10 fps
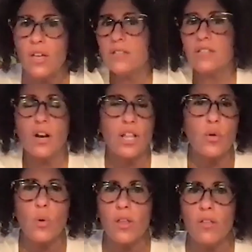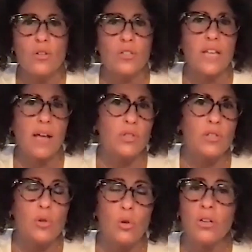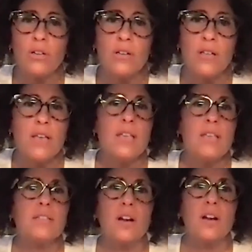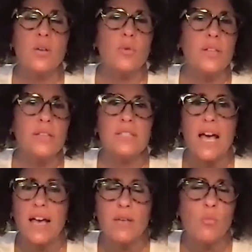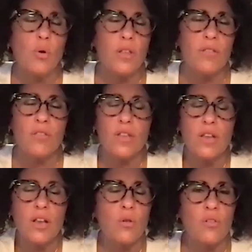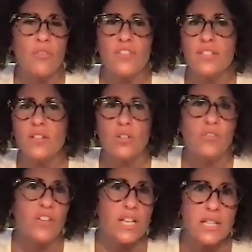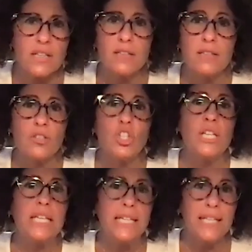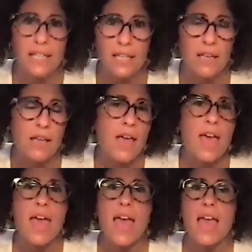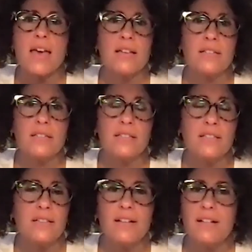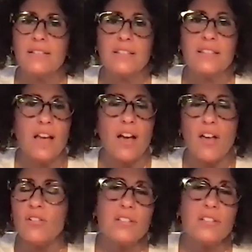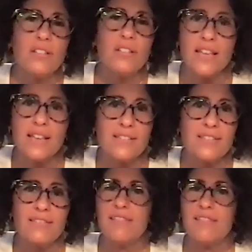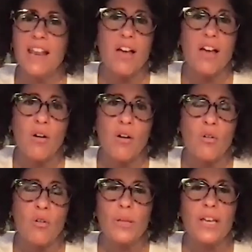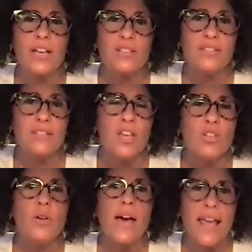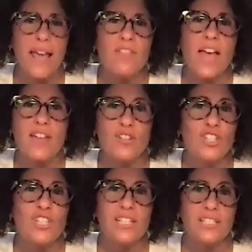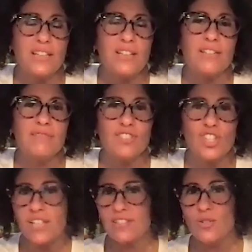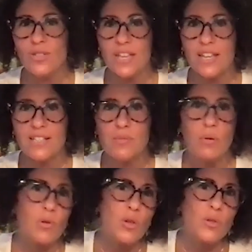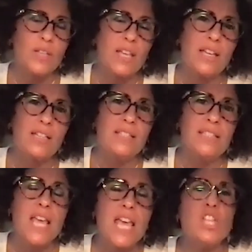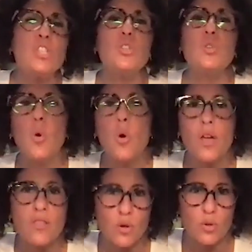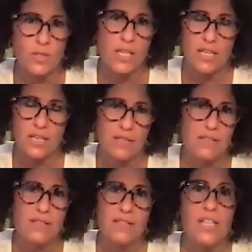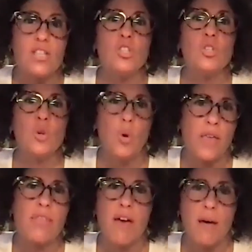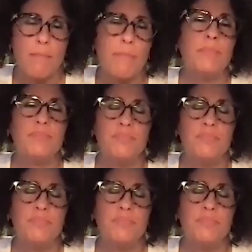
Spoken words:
starting with your time with the Lord, starting with time with, you know, physical fitness, good eating, and the other little things, let it go, because you got to have the energy to chase those kids, be with those kids, enjoy those kids, enjoy them.